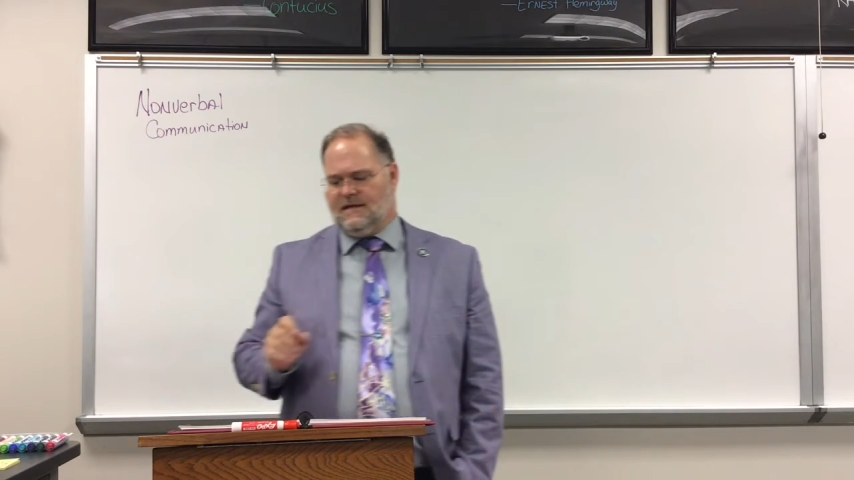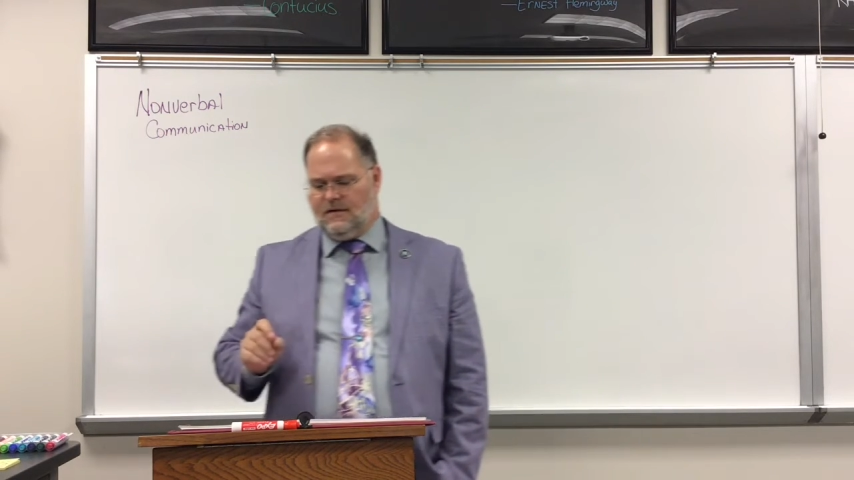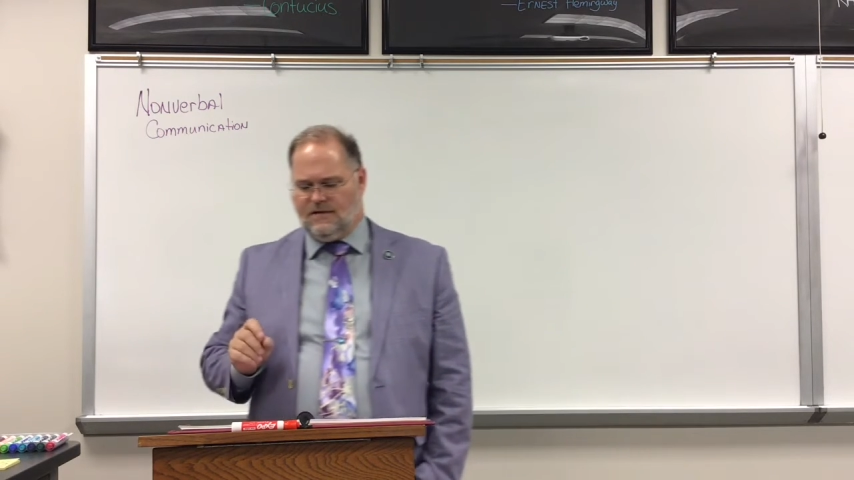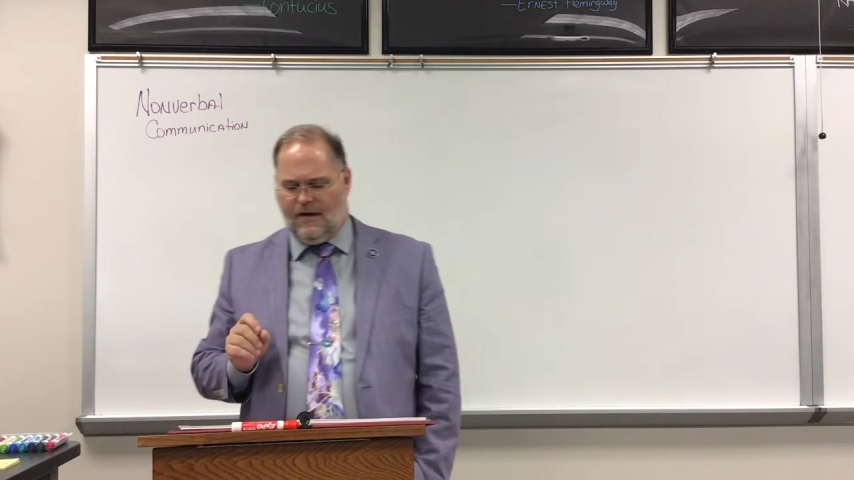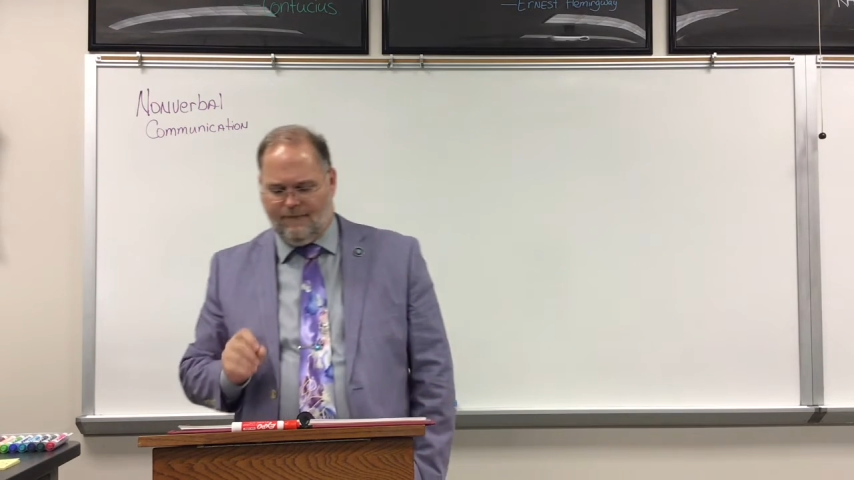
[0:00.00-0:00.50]

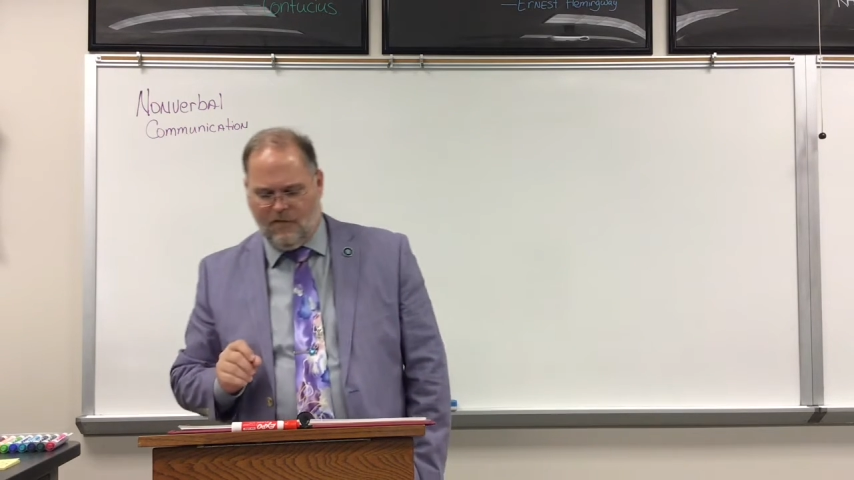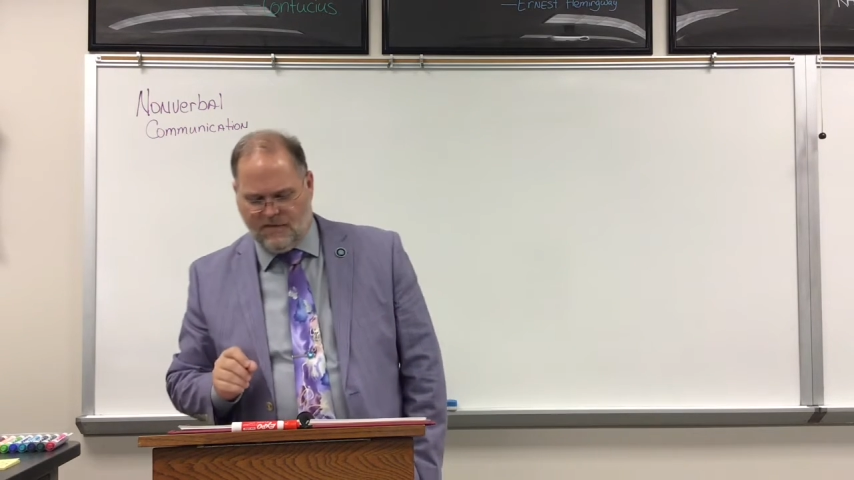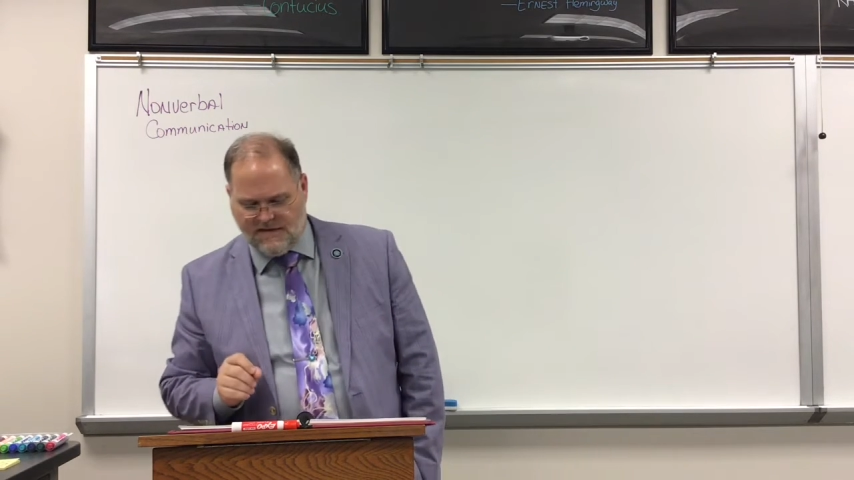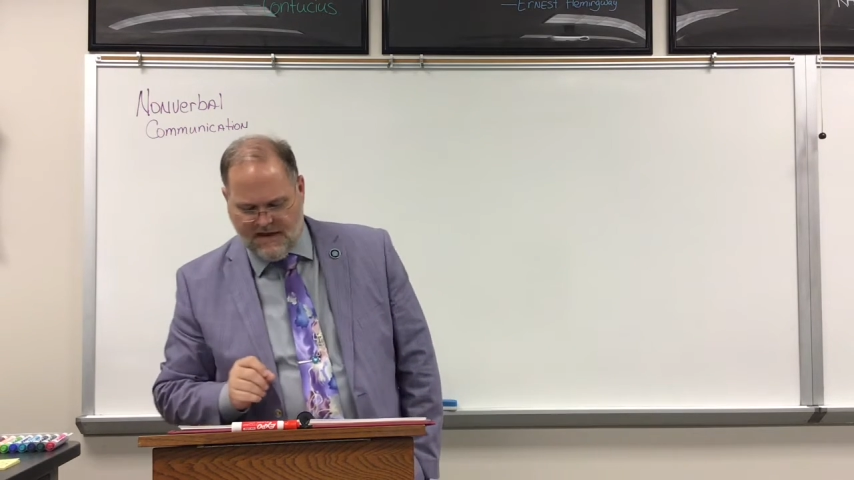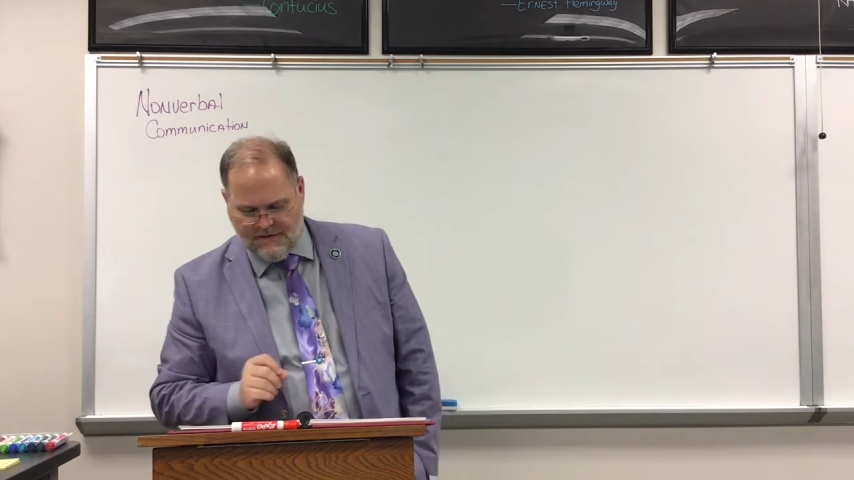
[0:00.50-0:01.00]
those nonverbal
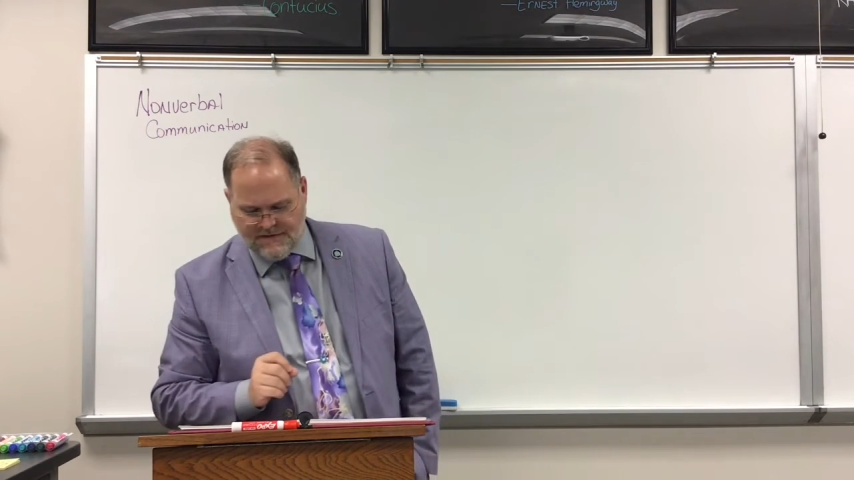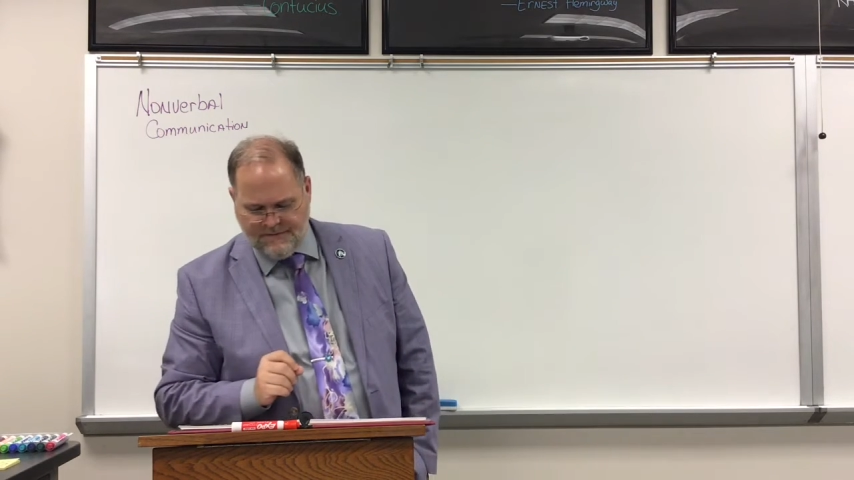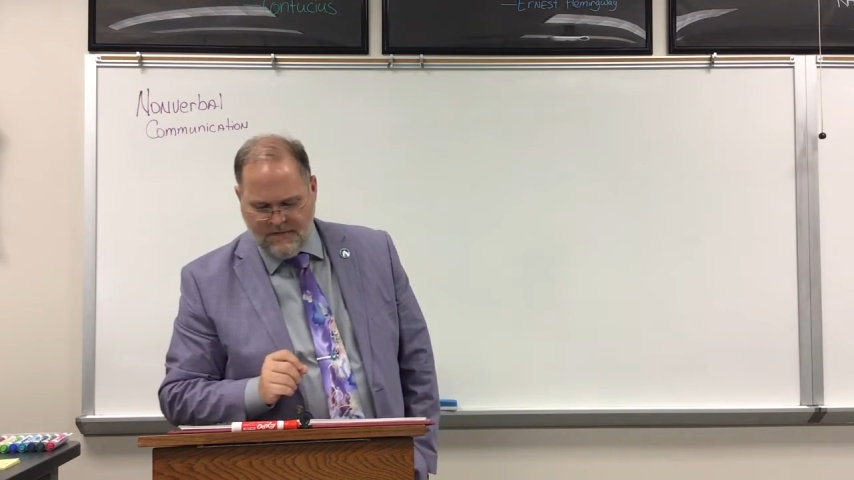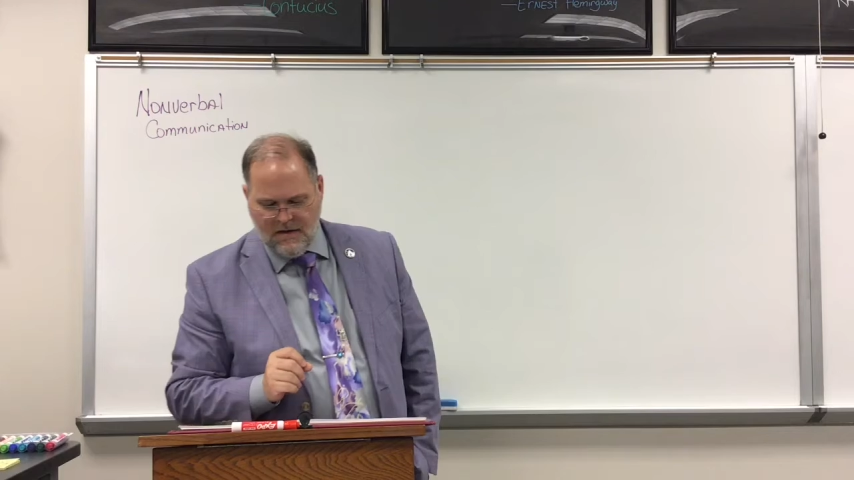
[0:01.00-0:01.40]
skills.